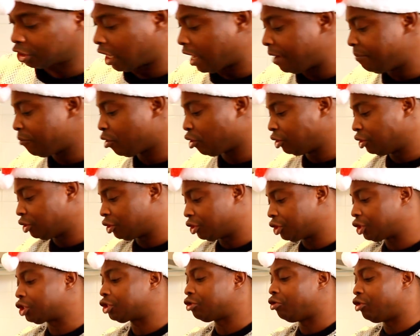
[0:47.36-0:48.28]
I'm going to
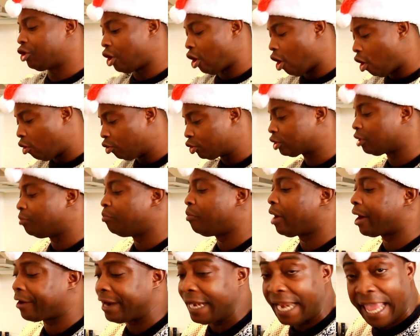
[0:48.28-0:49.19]
show you how to
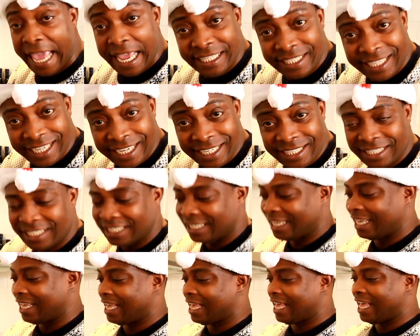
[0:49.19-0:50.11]
marinate it
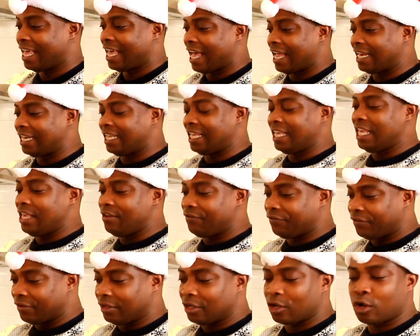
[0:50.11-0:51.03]
and
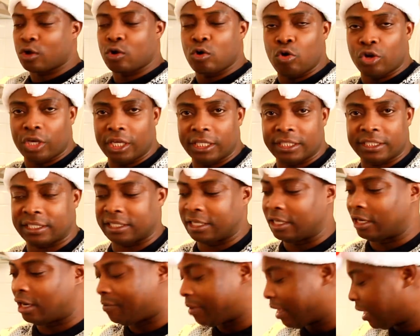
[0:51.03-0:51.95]
even cook
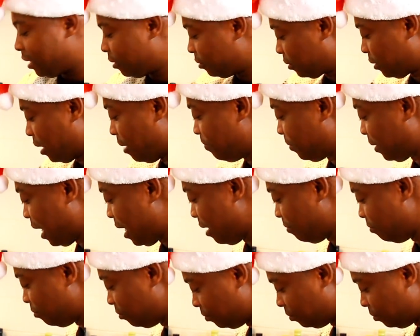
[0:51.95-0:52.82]
it, same time.